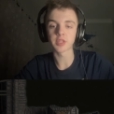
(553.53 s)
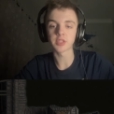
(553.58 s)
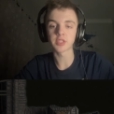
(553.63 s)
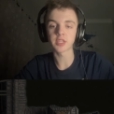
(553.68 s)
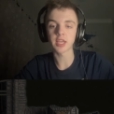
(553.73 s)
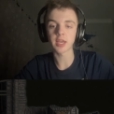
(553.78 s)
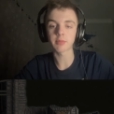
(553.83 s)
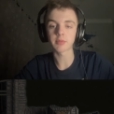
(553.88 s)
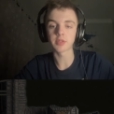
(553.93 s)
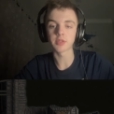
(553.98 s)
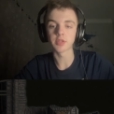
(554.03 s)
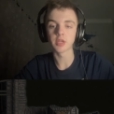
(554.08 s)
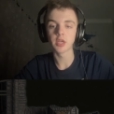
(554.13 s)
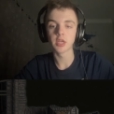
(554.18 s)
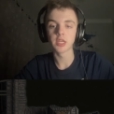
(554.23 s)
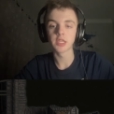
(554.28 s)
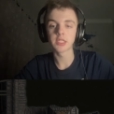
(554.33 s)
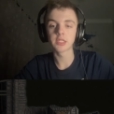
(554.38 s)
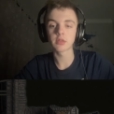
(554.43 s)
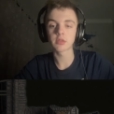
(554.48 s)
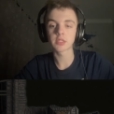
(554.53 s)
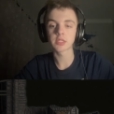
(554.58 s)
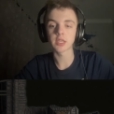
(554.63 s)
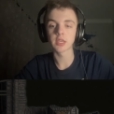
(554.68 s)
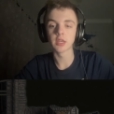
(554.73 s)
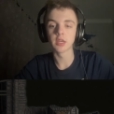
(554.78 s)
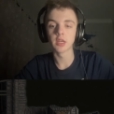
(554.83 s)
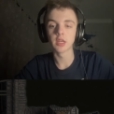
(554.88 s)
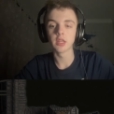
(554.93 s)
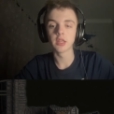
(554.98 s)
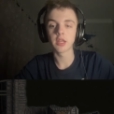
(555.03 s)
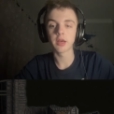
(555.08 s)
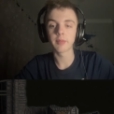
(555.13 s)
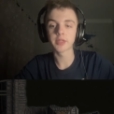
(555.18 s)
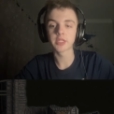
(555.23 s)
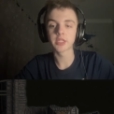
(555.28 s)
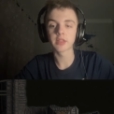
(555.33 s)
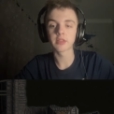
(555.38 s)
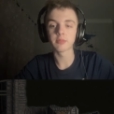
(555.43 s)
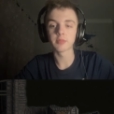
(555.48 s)
See, Captain Silkskin. Not
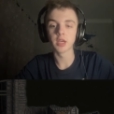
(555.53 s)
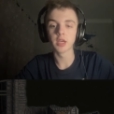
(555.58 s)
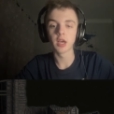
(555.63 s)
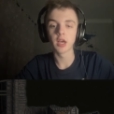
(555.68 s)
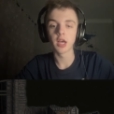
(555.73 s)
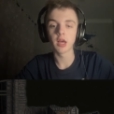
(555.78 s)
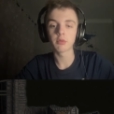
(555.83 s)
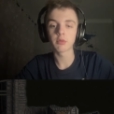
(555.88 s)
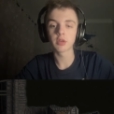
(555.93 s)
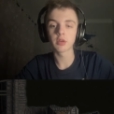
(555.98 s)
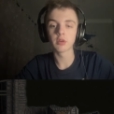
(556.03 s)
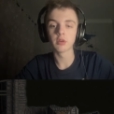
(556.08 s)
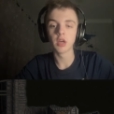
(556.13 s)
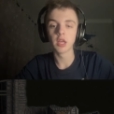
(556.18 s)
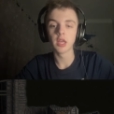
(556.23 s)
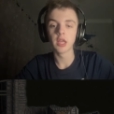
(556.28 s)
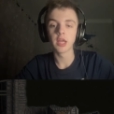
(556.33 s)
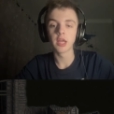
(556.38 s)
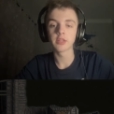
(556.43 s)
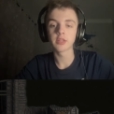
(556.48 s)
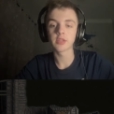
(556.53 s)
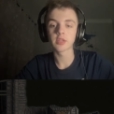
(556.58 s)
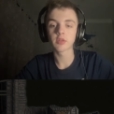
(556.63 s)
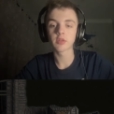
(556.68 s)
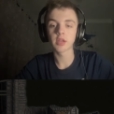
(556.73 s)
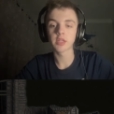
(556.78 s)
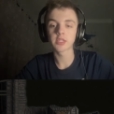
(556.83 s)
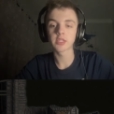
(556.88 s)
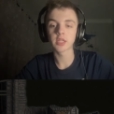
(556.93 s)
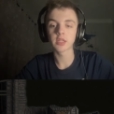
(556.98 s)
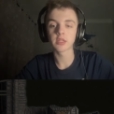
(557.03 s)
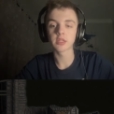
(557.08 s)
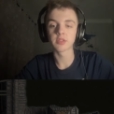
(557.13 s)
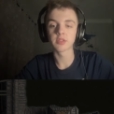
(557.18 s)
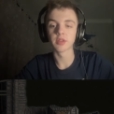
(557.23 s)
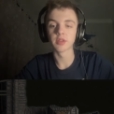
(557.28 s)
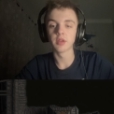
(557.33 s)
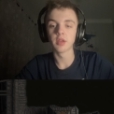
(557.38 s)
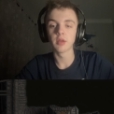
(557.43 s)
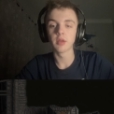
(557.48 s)
much left of me. I will go into the Grand
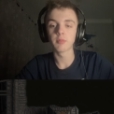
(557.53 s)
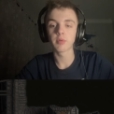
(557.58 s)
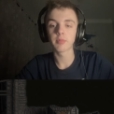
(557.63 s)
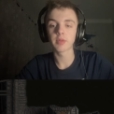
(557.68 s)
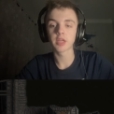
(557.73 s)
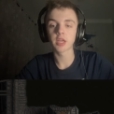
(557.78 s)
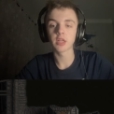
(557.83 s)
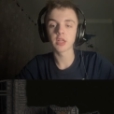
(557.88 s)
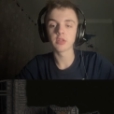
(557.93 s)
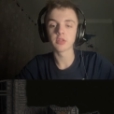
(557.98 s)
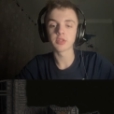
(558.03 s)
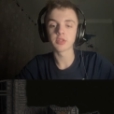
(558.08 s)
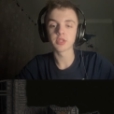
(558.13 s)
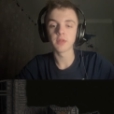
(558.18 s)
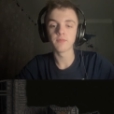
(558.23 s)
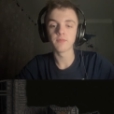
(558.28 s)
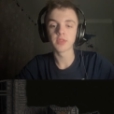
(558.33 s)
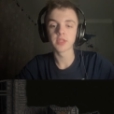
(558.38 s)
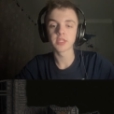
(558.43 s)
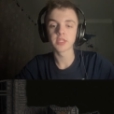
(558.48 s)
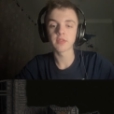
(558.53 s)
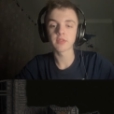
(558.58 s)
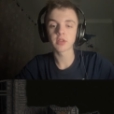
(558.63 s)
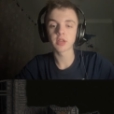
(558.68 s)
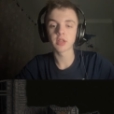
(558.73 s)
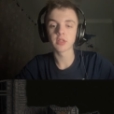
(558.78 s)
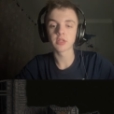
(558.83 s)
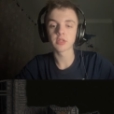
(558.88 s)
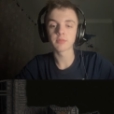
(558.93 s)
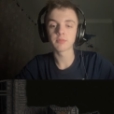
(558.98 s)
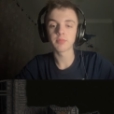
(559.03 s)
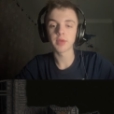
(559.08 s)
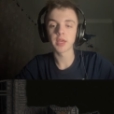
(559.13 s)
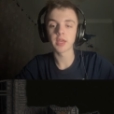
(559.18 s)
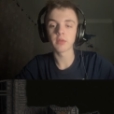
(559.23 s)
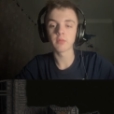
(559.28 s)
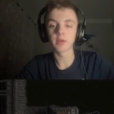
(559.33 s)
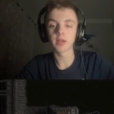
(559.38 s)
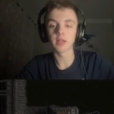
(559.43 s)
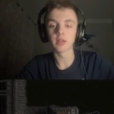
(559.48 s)
Citadel. Bring me colors. Seven colors.
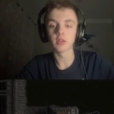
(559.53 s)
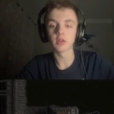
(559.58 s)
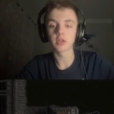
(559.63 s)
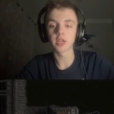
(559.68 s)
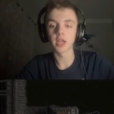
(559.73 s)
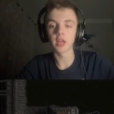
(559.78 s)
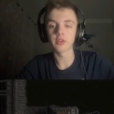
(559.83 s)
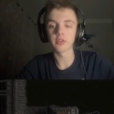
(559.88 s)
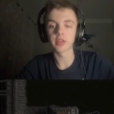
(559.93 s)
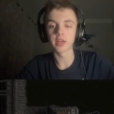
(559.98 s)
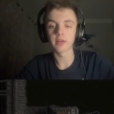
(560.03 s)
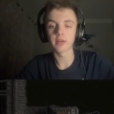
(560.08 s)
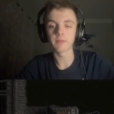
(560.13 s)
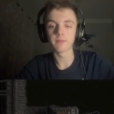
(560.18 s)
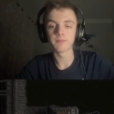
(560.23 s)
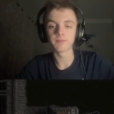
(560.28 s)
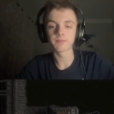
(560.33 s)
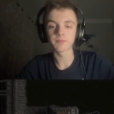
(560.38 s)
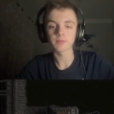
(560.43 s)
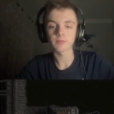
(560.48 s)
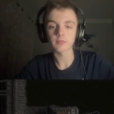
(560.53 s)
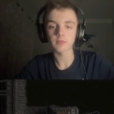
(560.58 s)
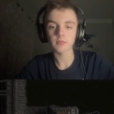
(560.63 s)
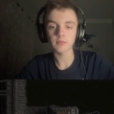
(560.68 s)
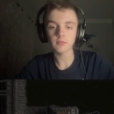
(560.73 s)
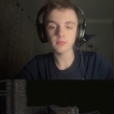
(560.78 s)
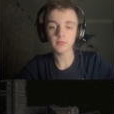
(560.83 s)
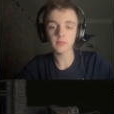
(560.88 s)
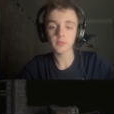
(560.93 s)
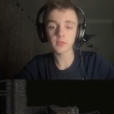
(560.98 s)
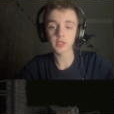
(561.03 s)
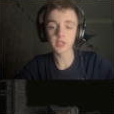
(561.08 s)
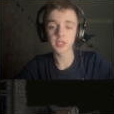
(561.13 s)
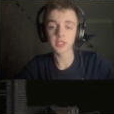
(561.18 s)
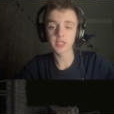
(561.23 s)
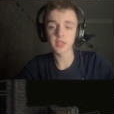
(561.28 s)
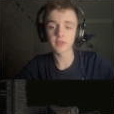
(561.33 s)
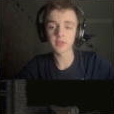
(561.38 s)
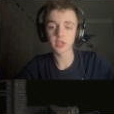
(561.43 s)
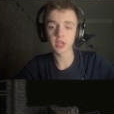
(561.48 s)
Pay well. Okay, I'll do that.
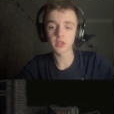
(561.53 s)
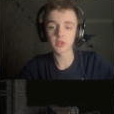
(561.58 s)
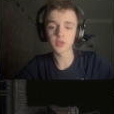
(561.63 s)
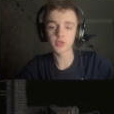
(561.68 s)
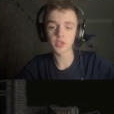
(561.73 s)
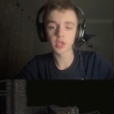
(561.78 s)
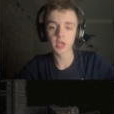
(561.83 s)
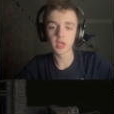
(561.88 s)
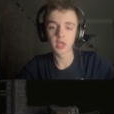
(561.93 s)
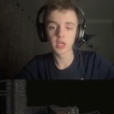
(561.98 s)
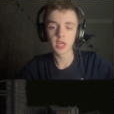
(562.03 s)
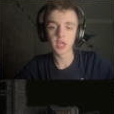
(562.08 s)
Seven colors.